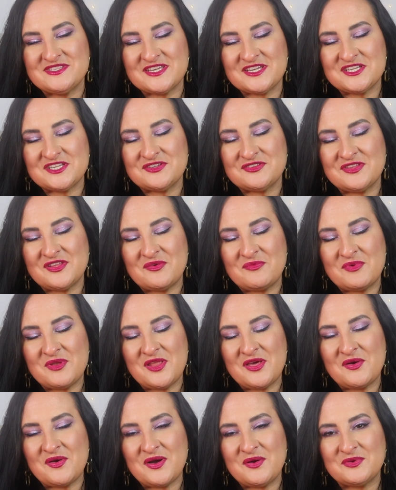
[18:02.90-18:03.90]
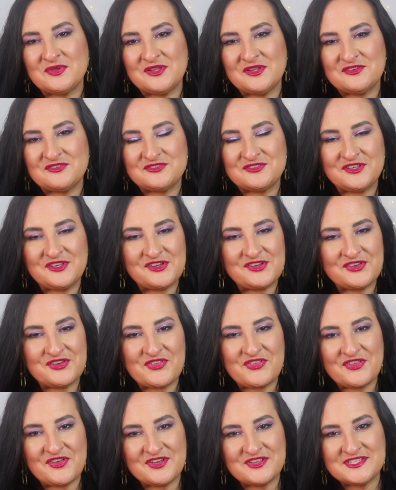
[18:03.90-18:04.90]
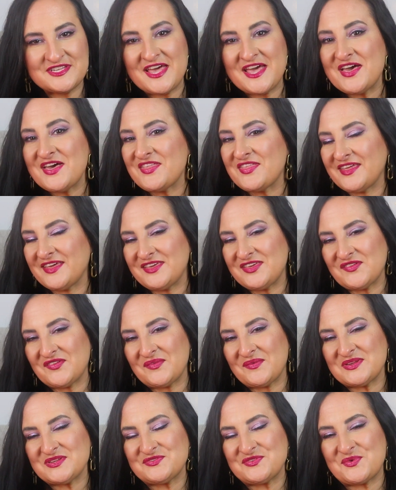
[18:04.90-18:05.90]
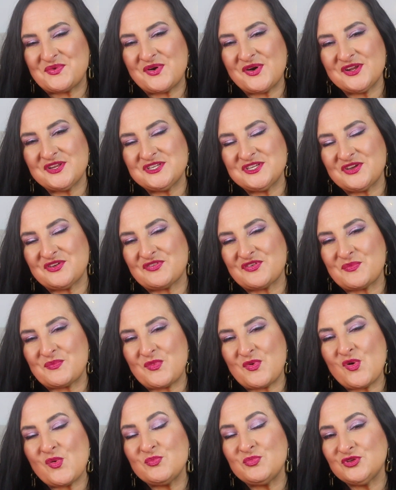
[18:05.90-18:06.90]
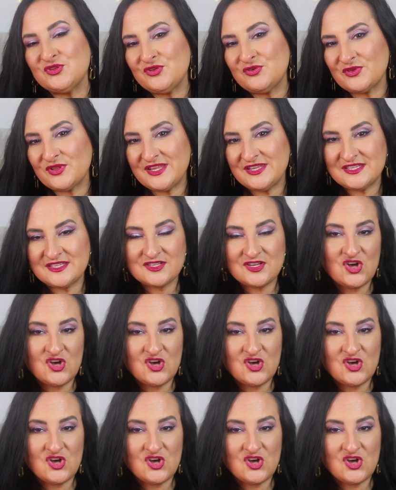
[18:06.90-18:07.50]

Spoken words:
section down below. I would love to hear your thoughts. Thank you very much for watching. For more beauty related